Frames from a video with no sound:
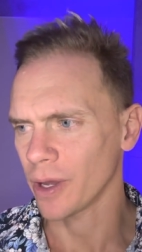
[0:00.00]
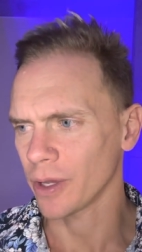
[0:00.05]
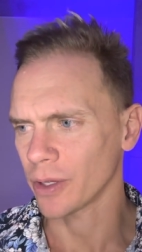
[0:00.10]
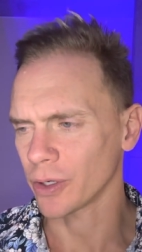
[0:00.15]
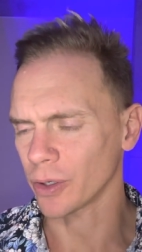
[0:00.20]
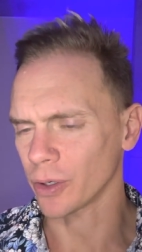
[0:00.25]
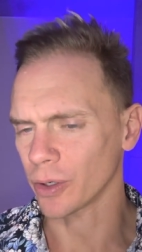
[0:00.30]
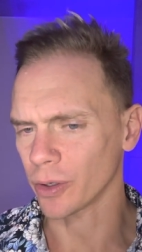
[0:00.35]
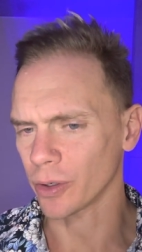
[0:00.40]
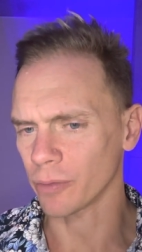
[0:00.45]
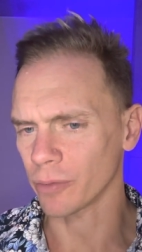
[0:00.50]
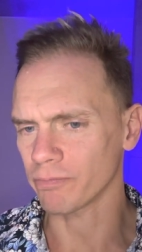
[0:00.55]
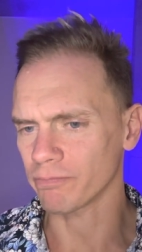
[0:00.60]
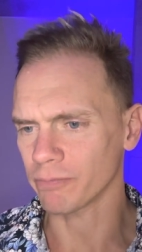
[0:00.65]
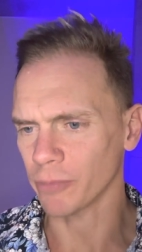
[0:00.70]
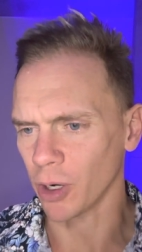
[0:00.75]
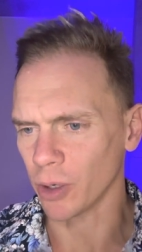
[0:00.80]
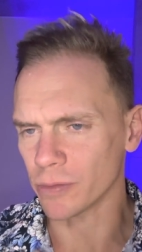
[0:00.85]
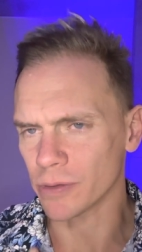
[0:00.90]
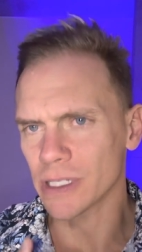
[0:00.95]
your
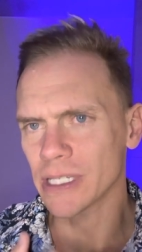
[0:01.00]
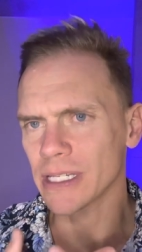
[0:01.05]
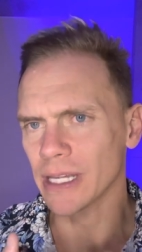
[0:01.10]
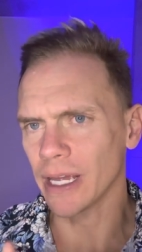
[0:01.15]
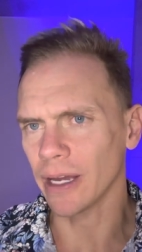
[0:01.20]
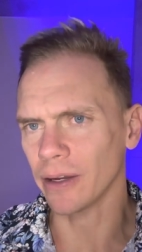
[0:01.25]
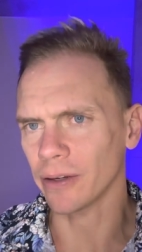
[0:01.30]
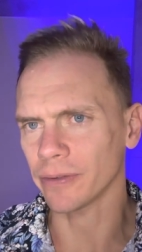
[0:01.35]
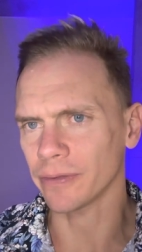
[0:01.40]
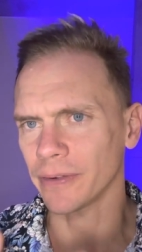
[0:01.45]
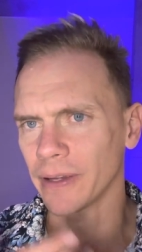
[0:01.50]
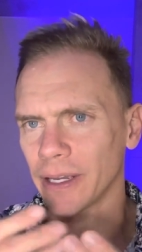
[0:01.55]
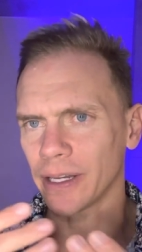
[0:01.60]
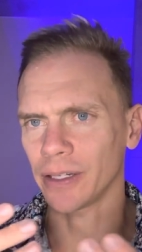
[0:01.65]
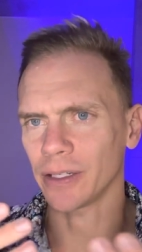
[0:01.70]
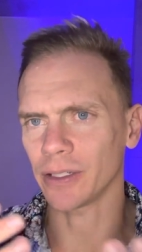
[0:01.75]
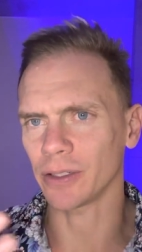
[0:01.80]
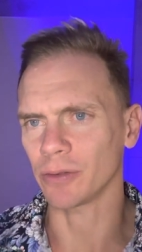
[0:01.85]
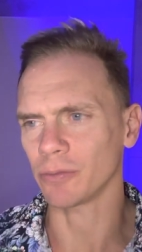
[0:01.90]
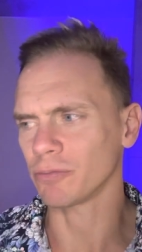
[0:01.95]
own self
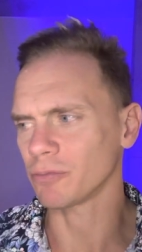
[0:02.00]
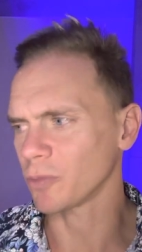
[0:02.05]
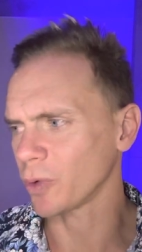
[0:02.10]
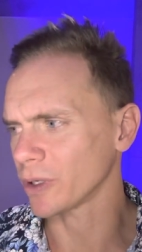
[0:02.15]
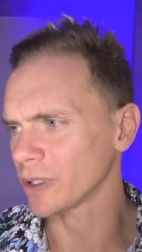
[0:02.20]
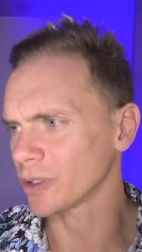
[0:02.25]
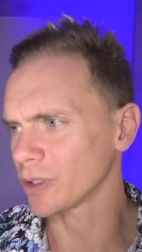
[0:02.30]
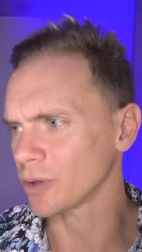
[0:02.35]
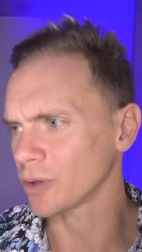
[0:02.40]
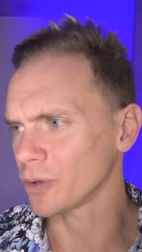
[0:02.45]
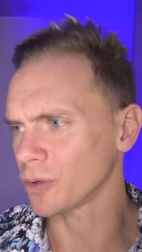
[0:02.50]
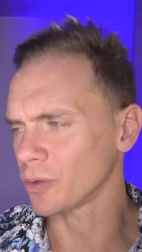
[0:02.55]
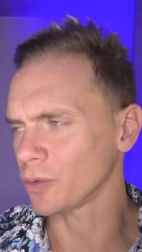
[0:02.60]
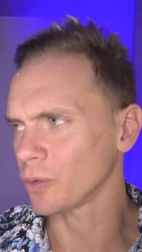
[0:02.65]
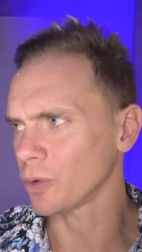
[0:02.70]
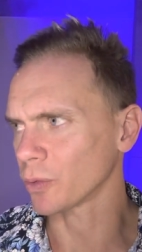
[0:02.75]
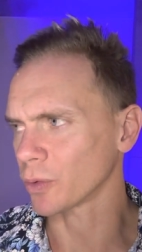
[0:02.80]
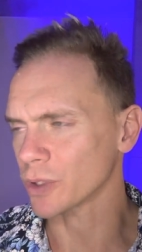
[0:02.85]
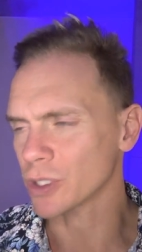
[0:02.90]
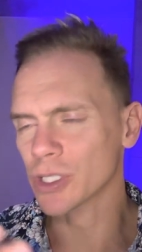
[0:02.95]
and what
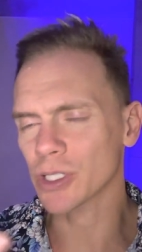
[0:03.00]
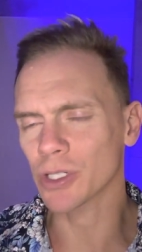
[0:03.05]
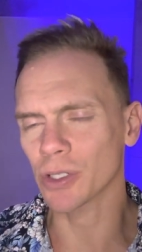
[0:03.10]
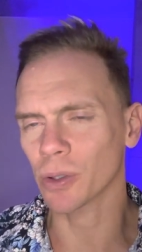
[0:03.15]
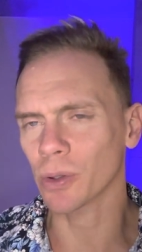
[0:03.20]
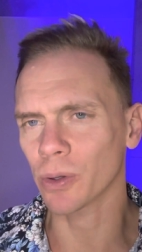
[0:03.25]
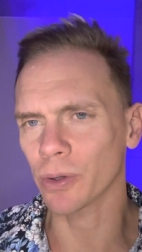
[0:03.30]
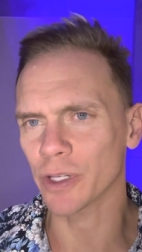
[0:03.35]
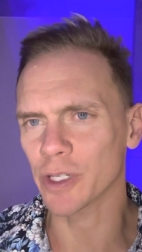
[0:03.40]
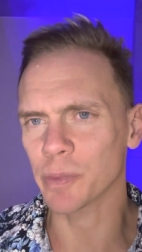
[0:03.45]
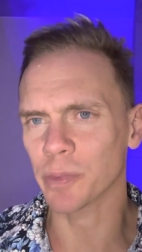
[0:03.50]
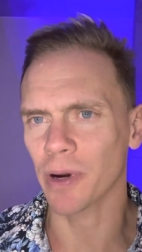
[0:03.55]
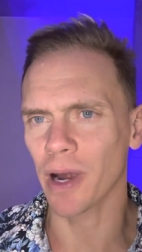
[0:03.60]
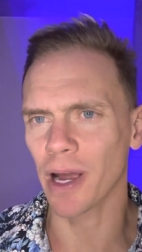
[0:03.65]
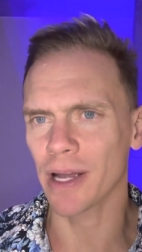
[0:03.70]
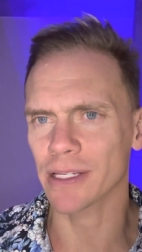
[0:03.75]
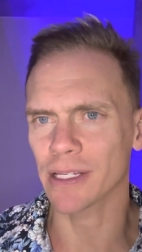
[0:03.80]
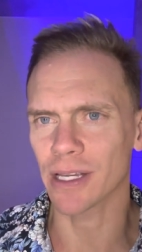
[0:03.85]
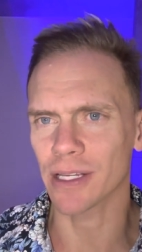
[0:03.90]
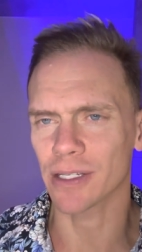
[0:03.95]
you restore in this
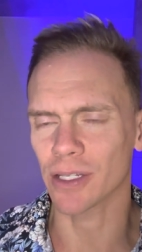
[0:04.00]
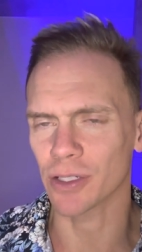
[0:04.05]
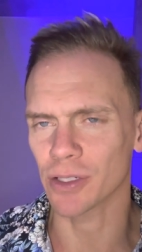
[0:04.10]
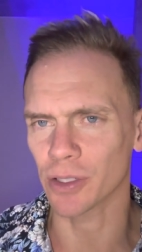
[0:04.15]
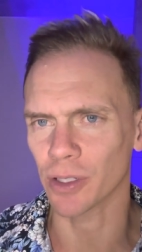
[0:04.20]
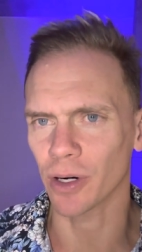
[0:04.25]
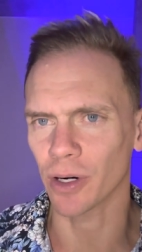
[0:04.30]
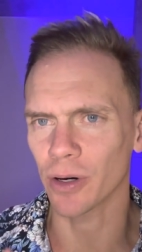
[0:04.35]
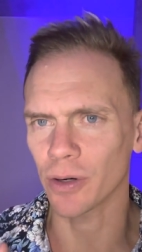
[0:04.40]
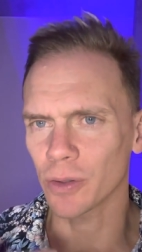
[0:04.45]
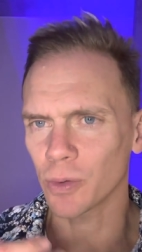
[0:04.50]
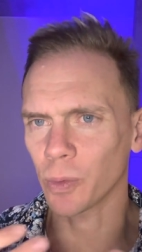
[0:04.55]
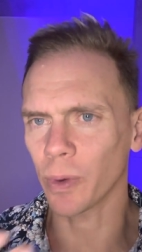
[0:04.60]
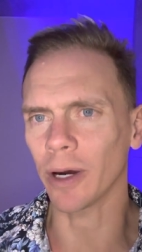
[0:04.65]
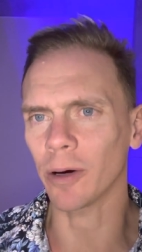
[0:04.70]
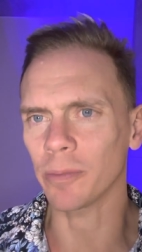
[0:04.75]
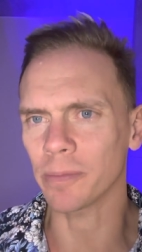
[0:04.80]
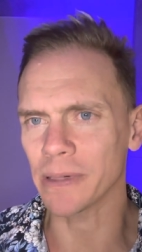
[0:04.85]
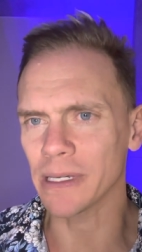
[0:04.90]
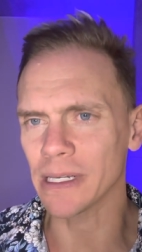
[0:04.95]
process is your own
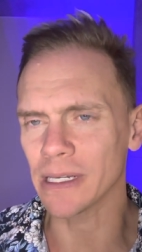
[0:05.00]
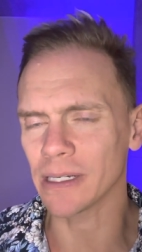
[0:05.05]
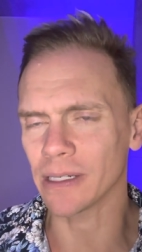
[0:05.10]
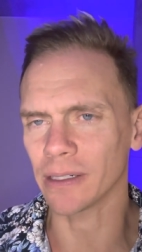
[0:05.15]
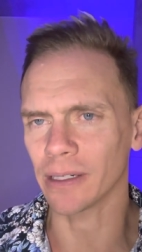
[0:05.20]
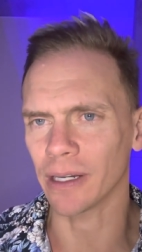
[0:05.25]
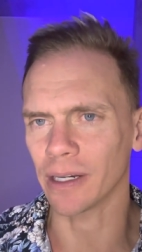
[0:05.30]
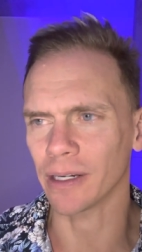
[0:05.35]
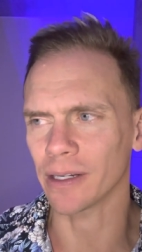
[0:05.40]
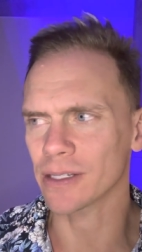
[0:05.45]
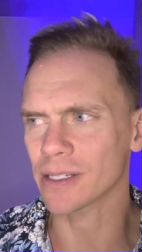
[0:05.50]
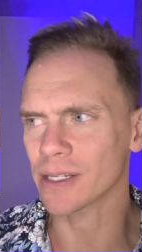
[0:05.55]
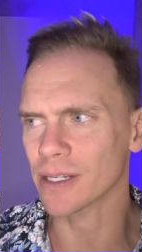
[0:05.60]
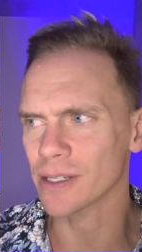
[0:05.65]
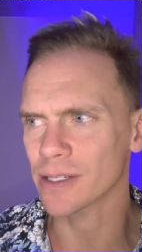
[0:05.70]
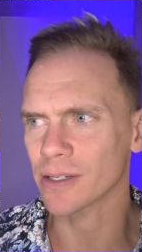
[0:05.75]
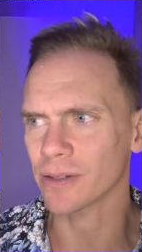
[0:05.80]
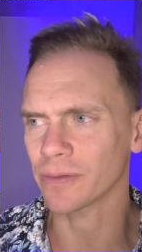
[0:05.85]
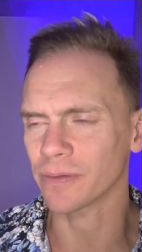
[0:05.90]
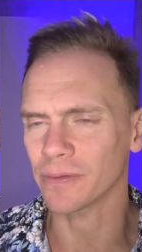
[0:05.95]
well-being and a
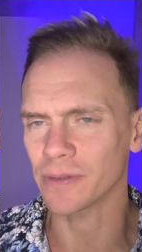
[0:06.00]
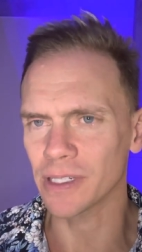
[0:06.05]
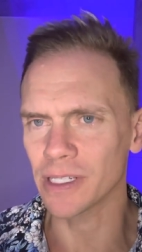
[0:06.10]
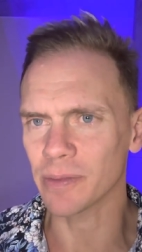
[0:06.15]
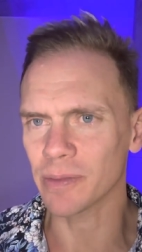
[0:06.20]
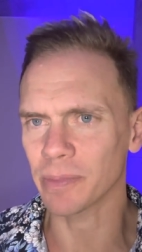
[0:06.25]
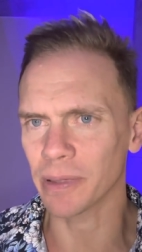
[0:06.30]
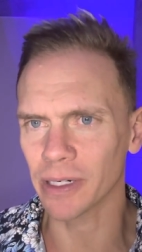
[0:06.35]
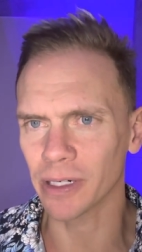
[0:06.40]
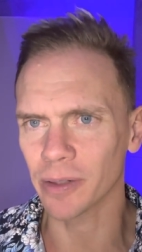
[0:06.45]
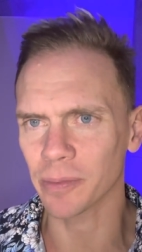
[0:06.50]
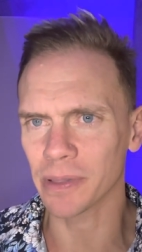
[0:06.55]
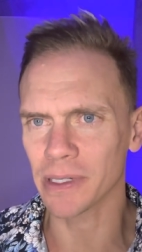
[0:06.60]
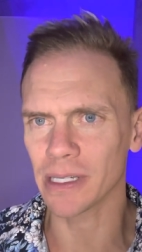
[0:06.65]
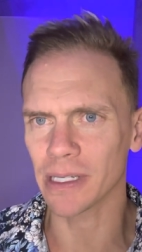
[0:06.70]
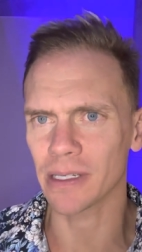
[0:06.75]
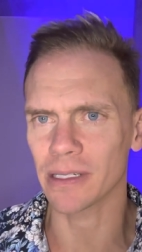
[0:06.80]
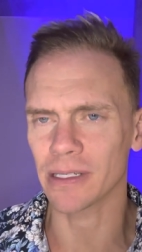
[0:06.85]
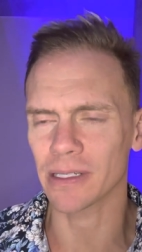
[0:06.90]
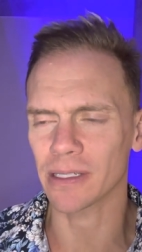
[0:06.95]
sense of deep inner
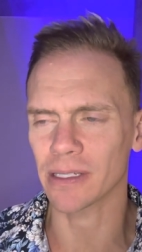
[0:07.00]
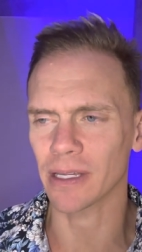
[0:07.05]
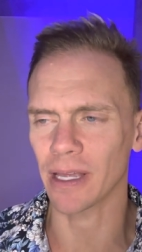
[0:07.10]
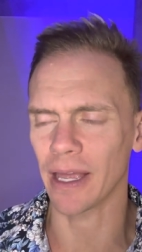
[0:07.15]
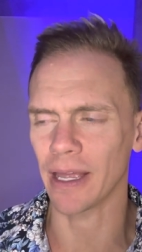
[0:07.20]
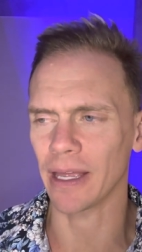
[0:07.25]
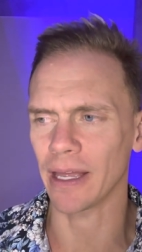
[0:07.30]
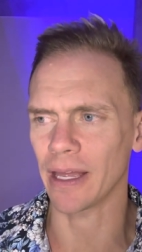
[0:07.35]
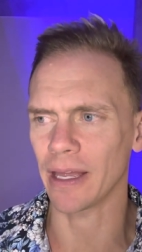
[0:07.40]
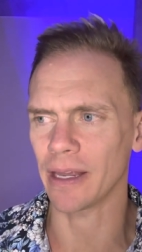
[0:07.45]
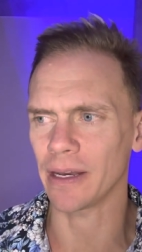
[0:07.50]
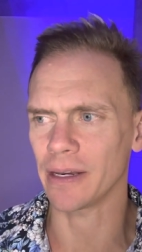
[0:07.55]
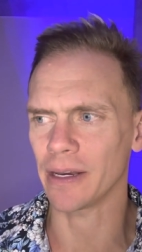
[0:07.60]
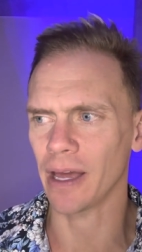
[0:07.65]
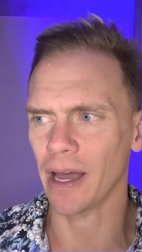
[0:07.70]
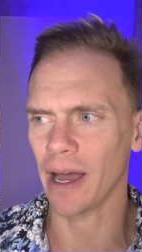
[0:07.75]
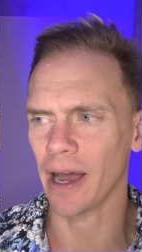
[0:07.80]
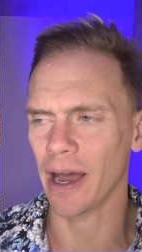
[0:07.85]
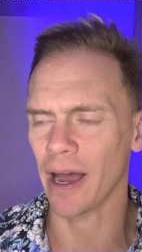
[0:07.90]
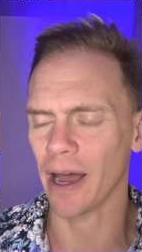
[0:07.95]
peace and
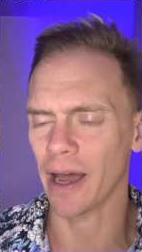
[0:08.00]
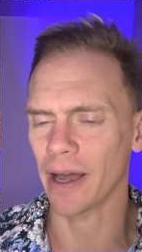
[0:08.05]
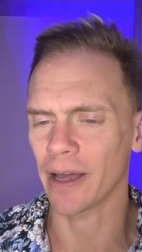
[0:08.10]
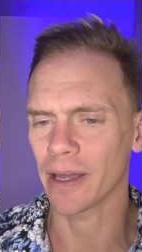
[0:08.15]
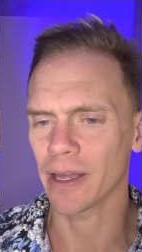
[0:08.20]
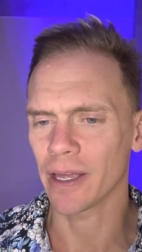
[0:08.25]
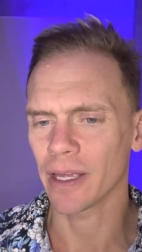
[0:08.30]
uh,